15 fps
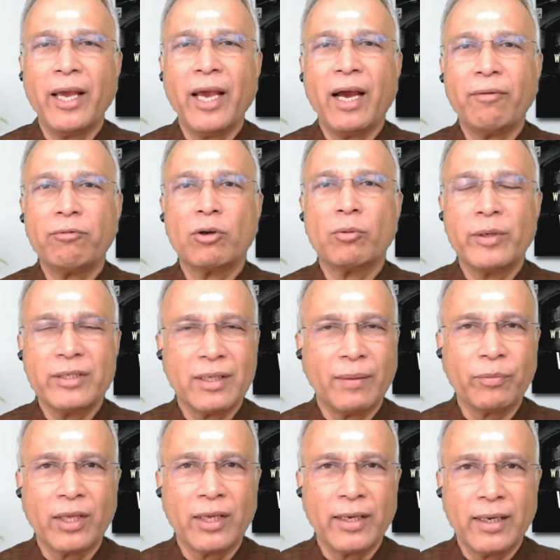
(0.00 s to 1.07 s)
may have to be
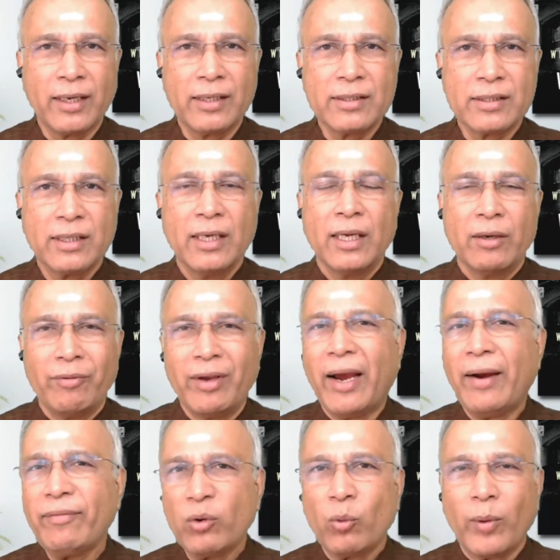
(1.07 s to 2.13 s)
something else. We
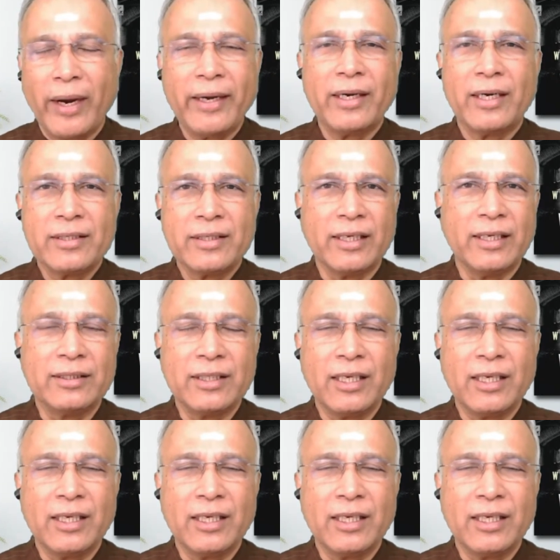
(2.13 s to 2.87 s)
have to wait and see.